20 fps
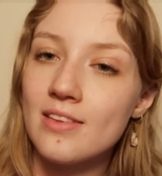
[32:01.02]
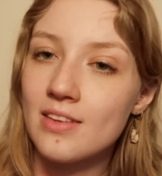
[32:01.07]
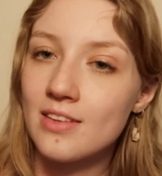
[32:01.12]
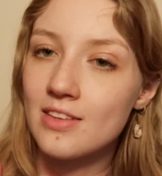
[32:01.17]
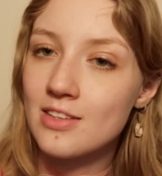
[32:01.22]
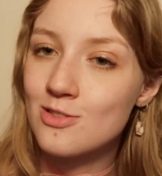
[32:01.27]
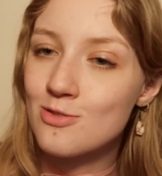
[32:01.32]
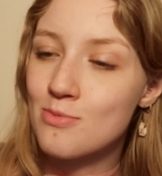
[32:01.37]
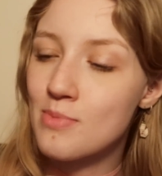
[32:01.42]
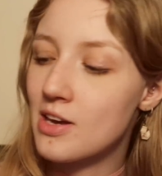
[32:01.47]
I
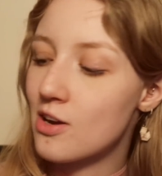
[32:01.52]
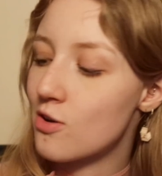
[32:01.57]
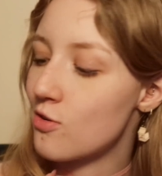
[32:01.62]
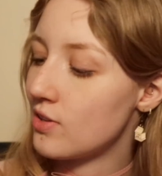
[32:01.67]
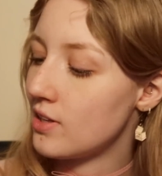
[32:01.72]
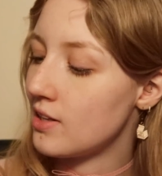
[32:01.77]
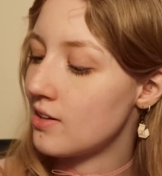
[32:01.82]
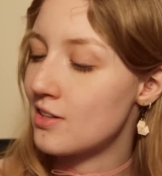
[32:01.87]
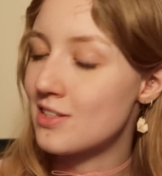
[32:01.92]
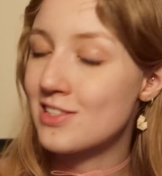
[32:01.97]
think this will make a
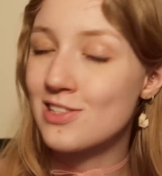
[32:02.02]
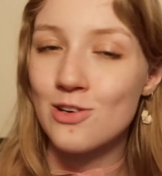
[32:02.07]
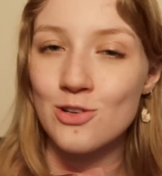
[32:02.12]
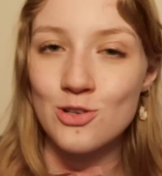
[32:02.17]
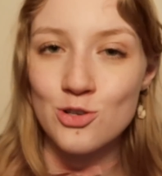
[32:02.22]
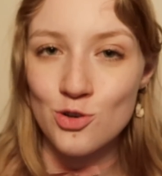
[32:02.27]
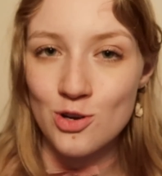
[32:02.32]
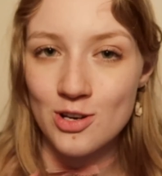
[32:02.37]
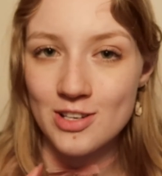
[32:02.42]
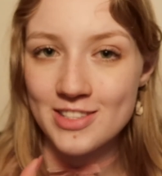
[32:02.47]
really nice
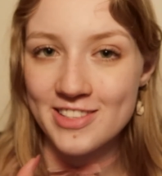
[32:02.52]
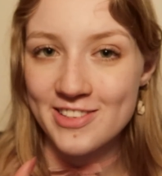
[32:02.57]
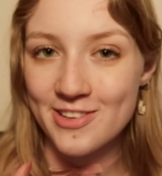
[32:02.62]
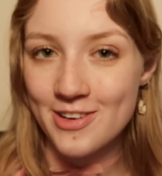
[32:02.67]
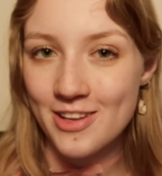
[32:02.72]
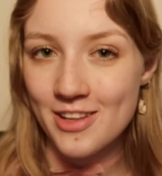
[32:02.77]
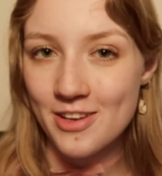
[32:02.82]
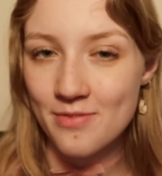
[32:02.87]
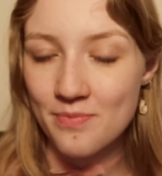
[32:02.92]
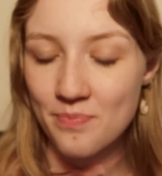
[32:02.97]
contrast
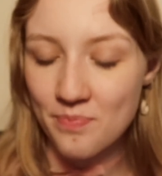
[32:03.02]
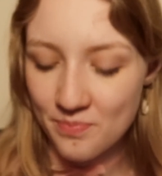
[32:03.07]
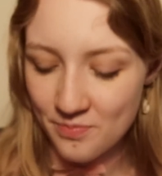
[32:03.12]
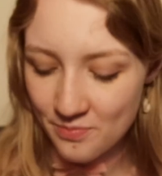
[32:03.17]
on it.